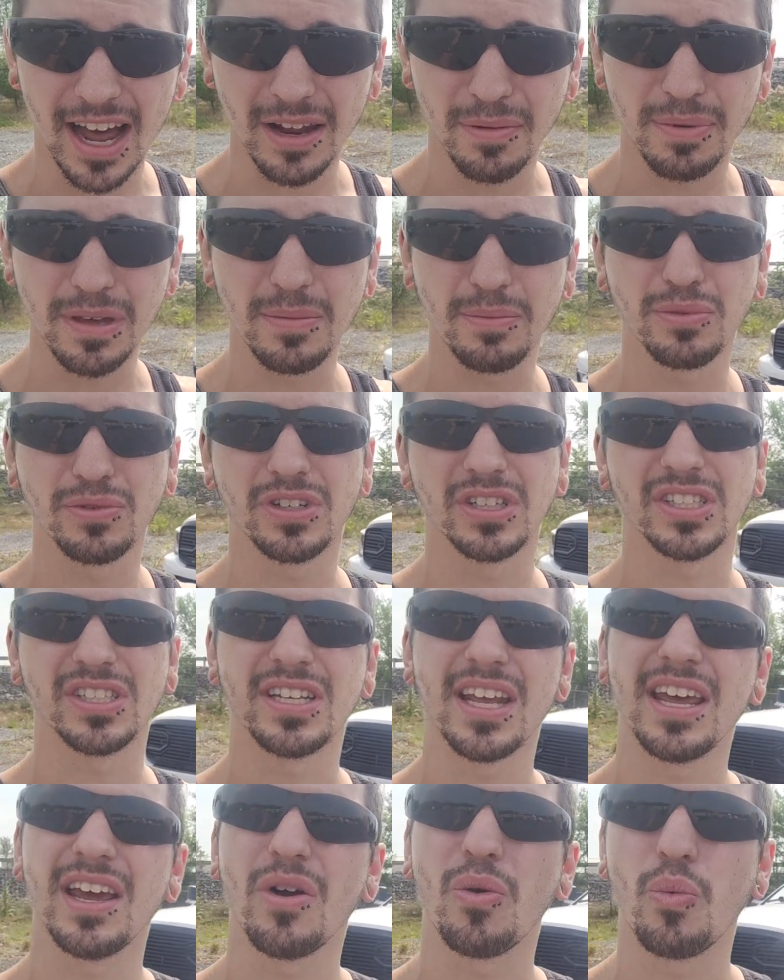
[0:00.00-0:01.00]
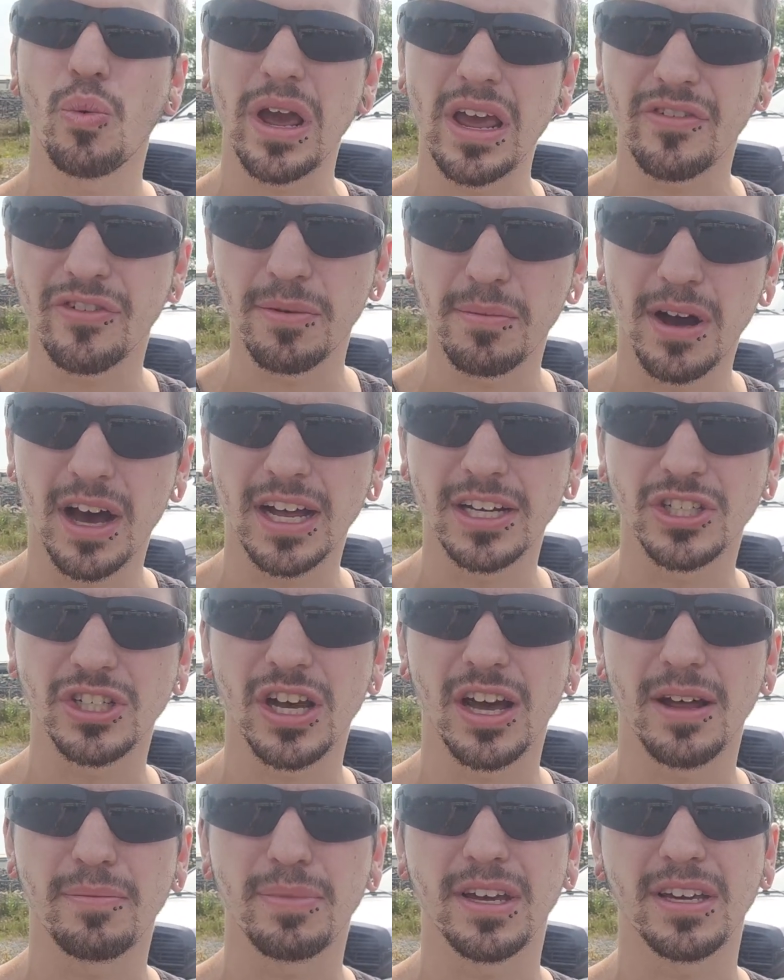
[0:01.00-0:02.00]
of people to stay away from
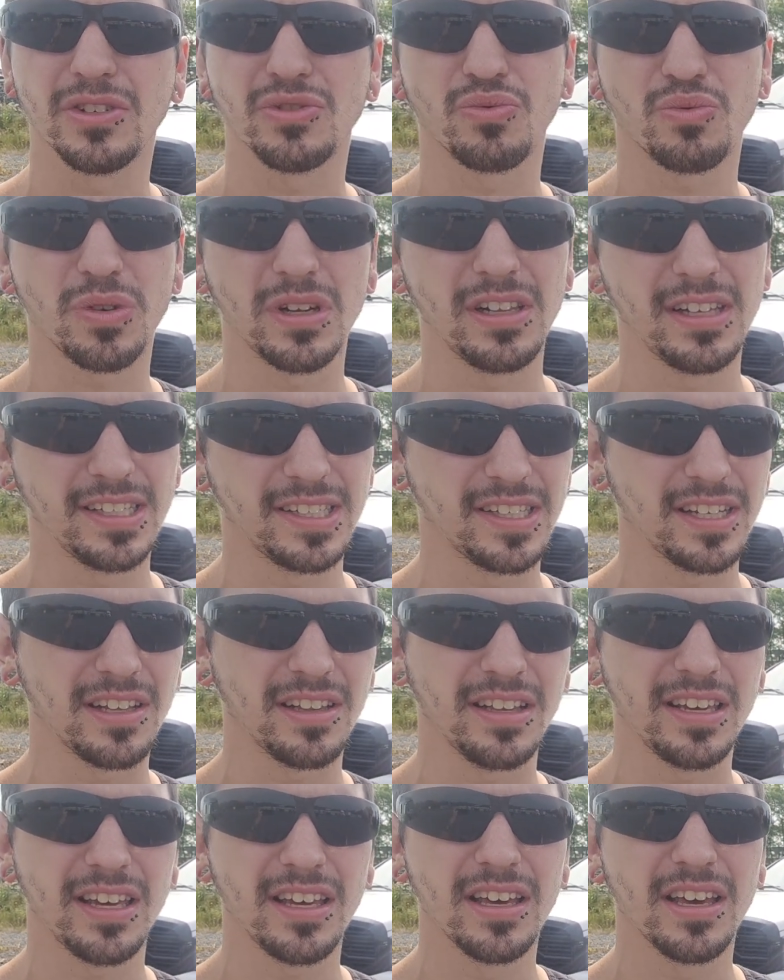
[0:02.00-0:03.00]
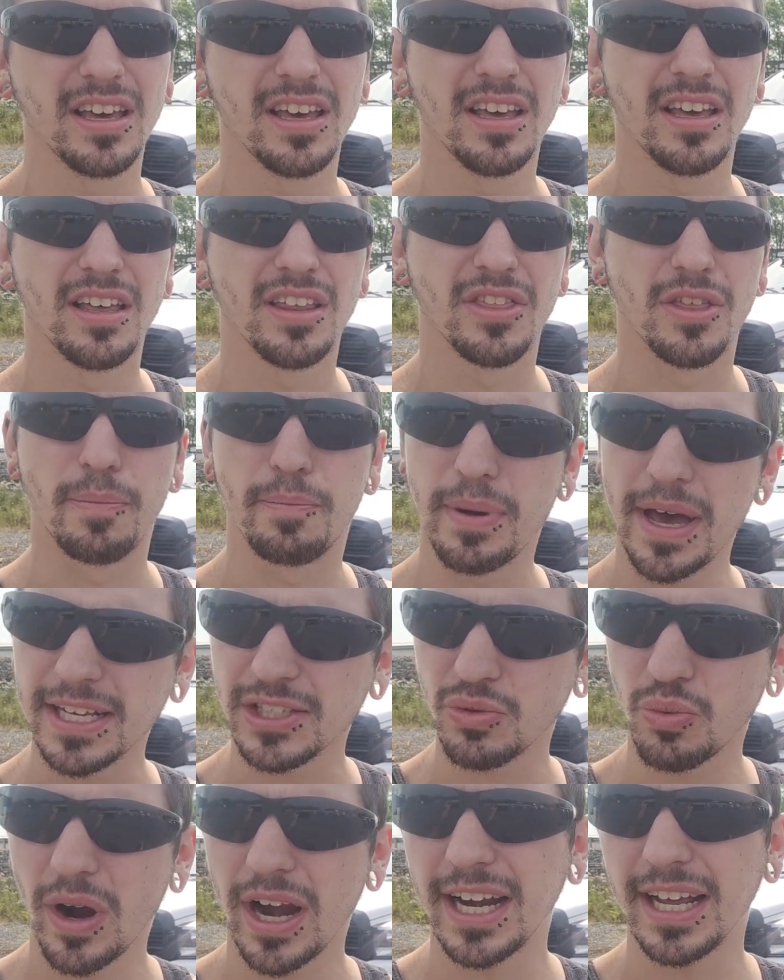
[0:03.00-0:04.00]
hotshot because realistically, the
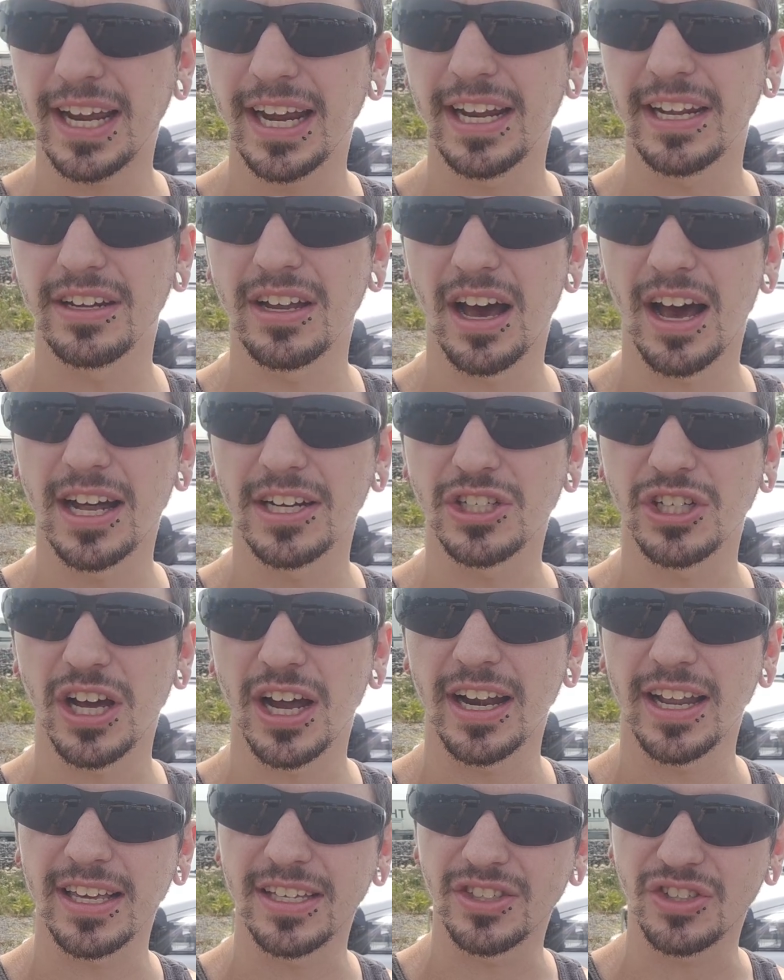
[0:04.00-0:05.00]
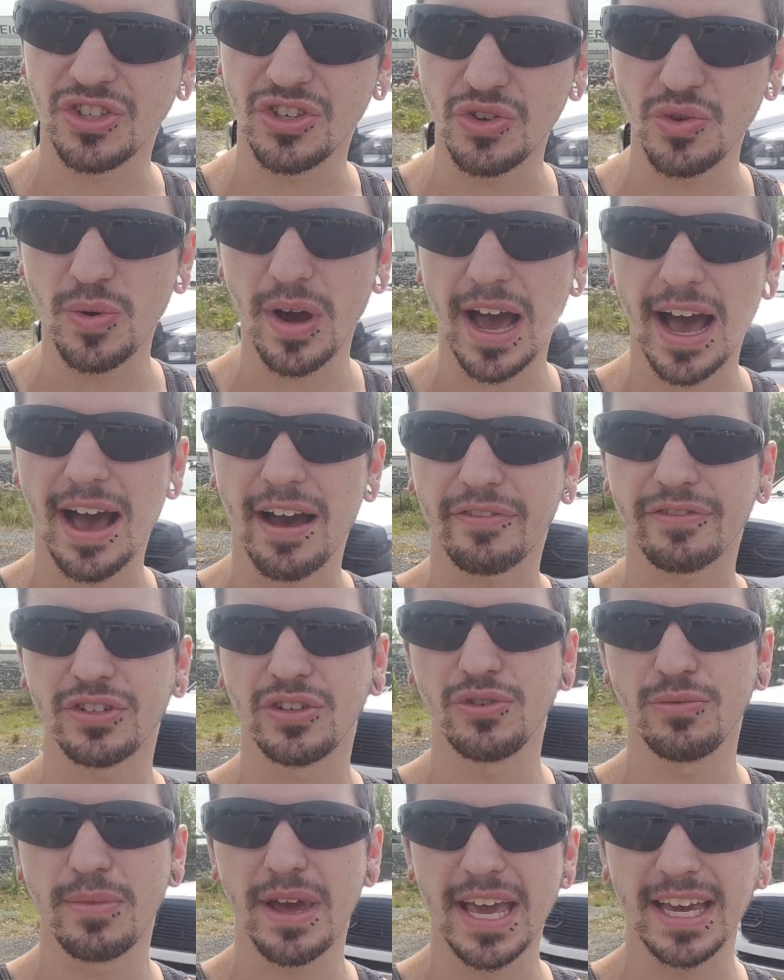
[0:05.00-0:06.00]
best way to get into hotshot is you have
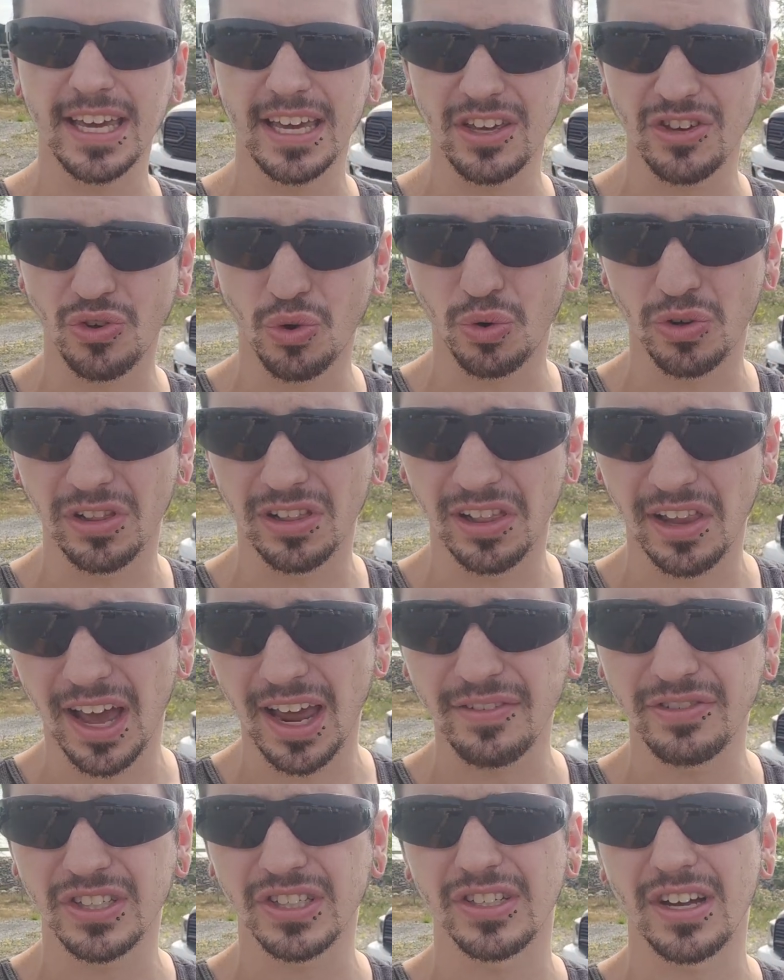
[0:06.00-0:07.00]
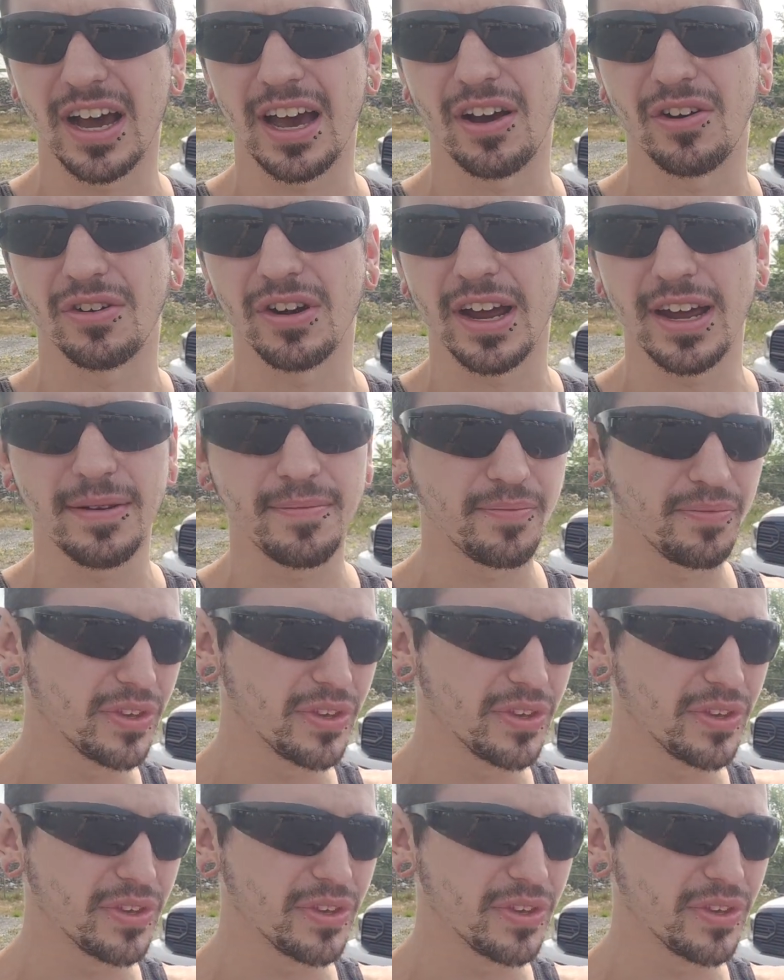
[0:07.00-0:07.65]
to make it your lifestyle, right?